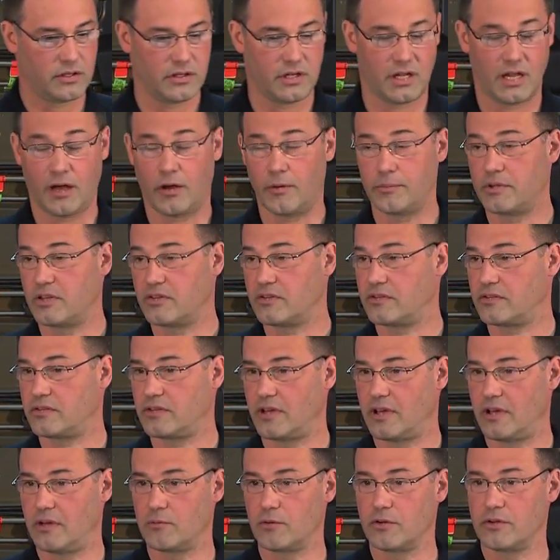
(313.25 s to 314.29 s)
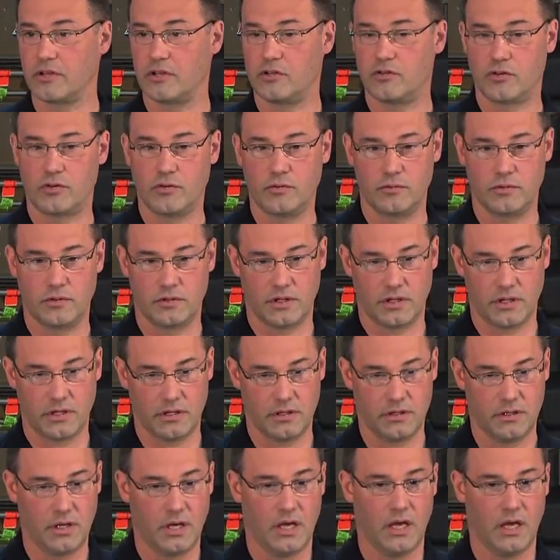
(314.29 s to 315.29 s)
it helped us really tune the